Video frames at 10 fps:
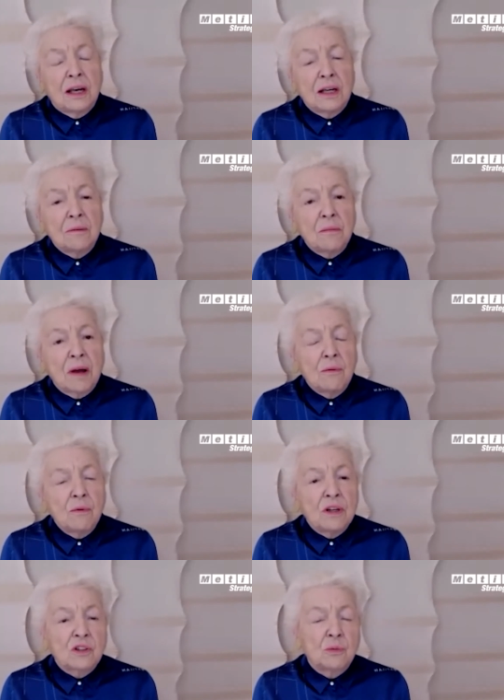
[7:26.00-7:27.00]
Um, I
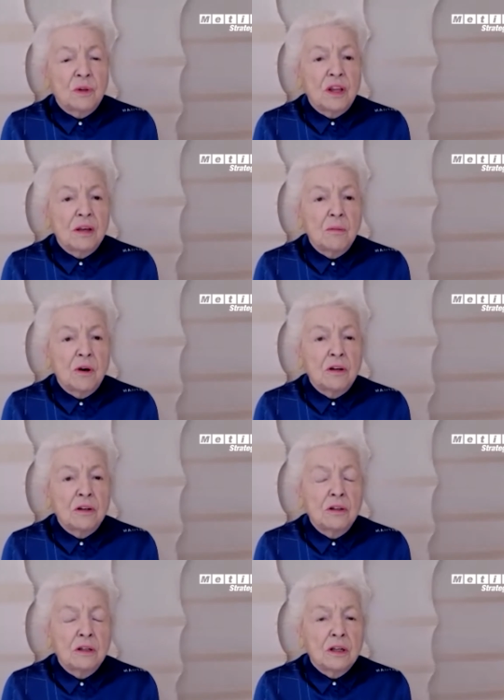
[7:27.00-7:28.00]
worked with him
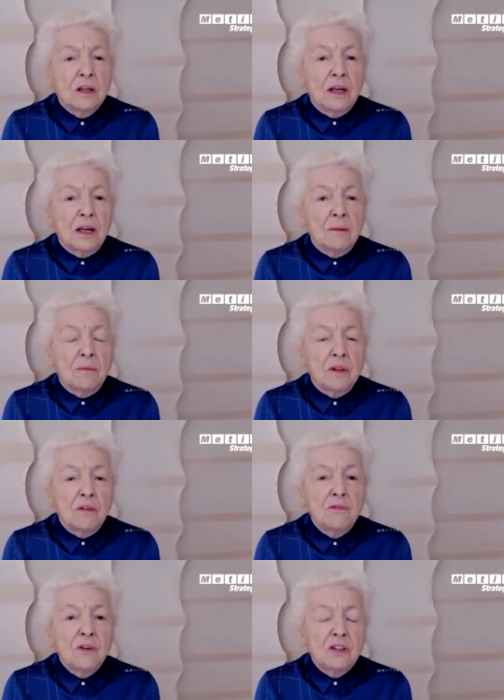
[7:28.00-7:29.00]
on um, the
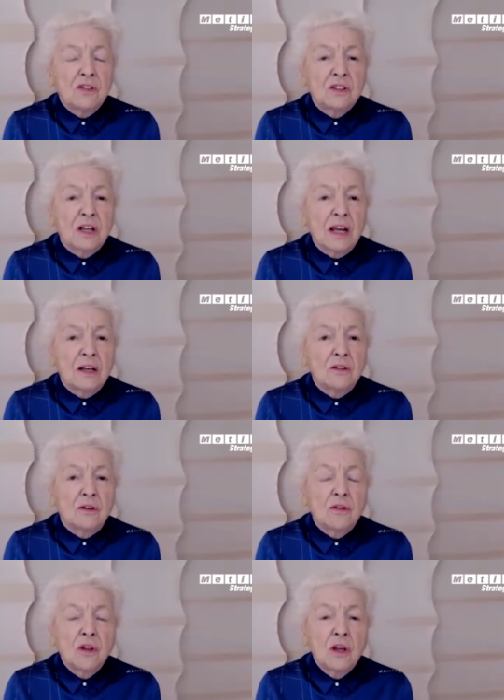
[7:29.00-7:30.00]
first
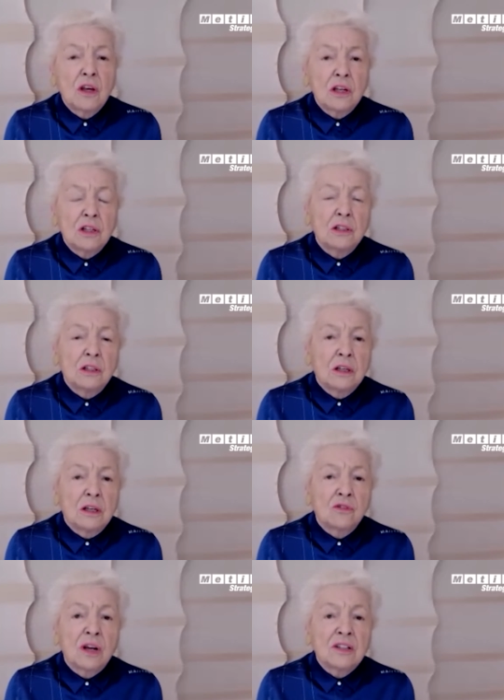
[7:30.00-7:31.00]
and third
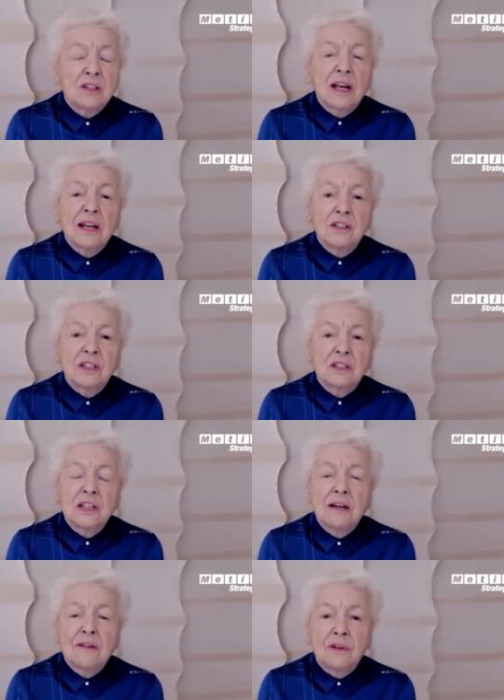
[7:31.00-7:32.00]
transatlantic
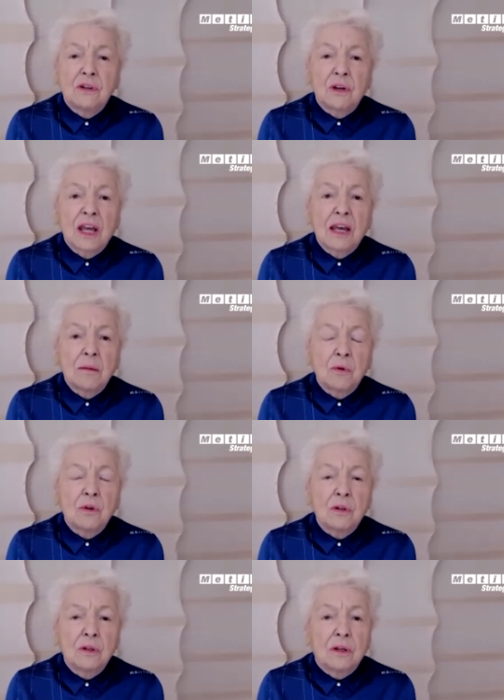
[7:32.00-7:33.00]
telephone
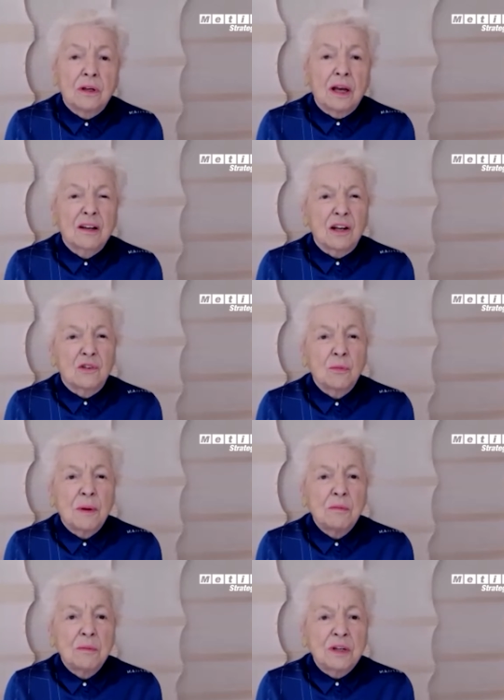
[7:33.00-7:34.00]
cable. Can't
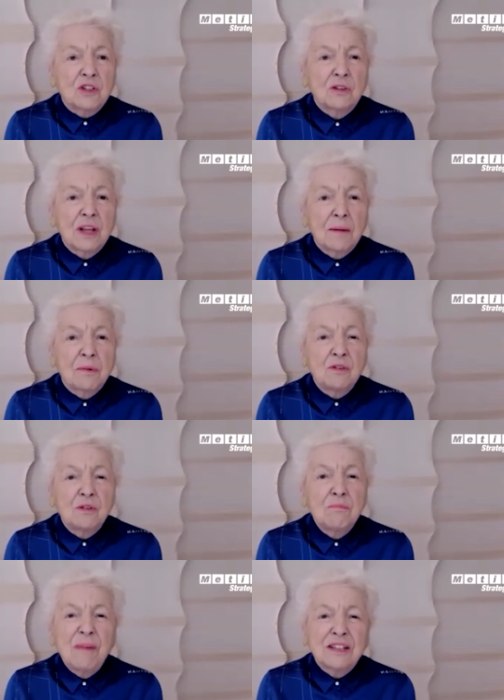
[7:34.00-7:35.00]
remember much of that, but it
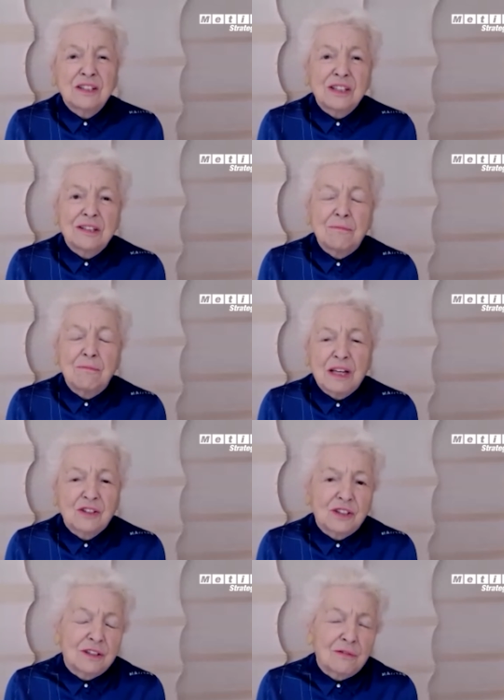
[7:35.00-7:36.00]
was masses and
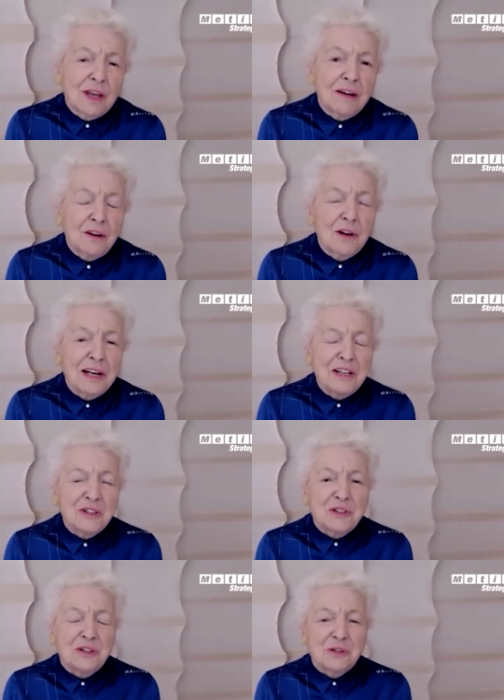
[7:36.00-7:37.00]
masses of
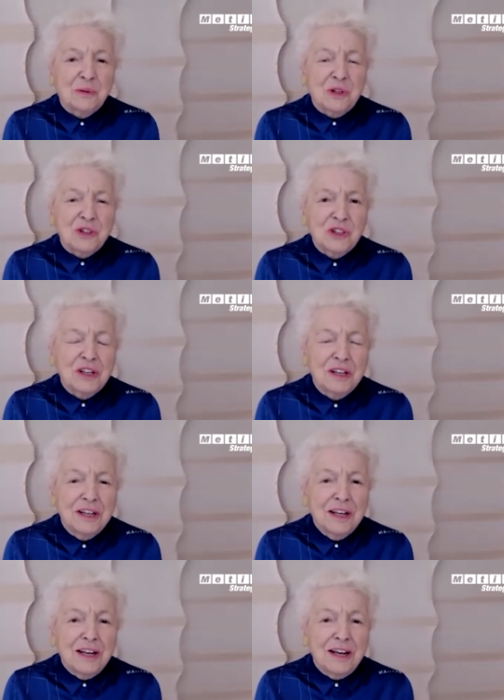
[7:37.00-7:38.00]
calculations, which uh,
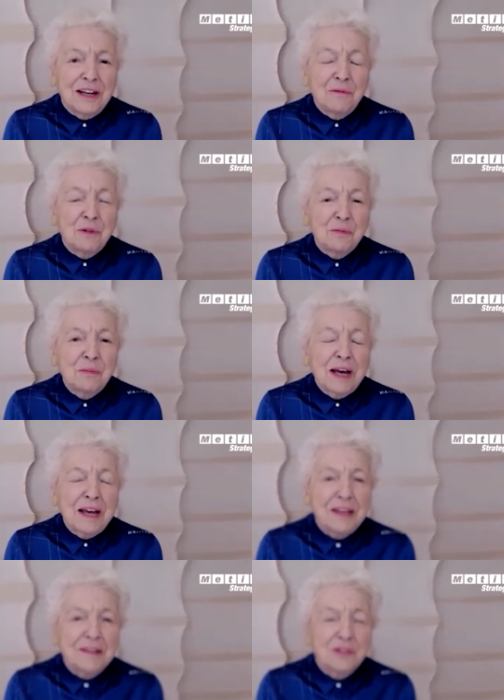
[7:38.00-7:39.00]
uh, was
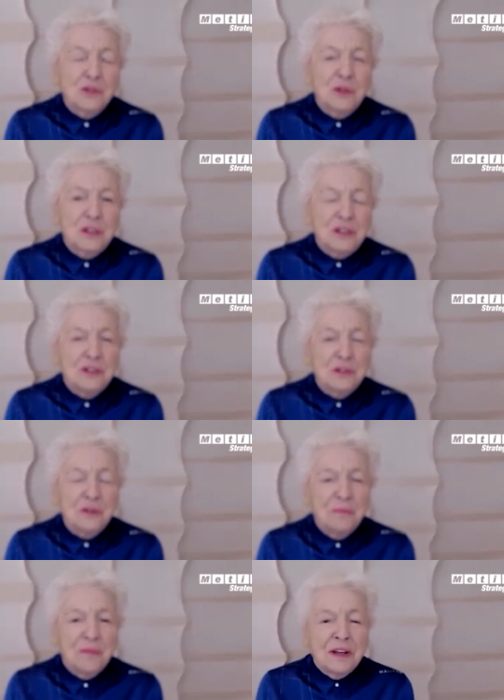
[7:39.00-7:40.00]
my joy to
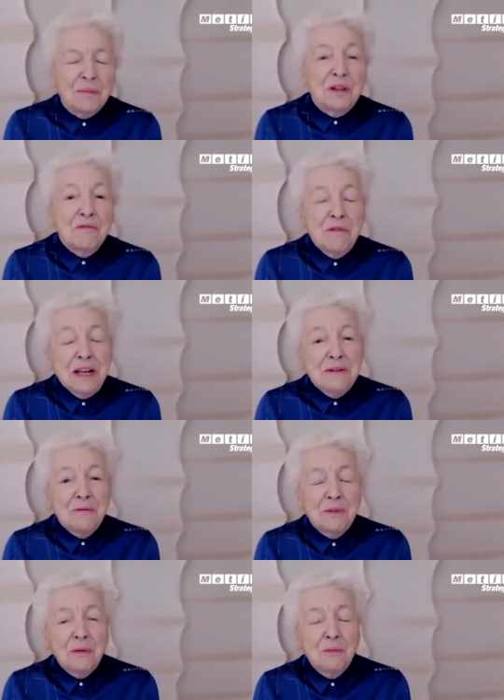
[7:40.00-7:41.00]
do. But the really
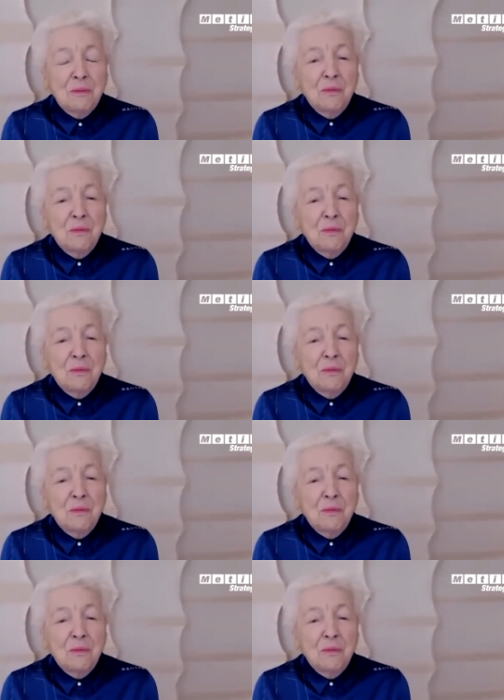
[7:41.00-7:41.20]
the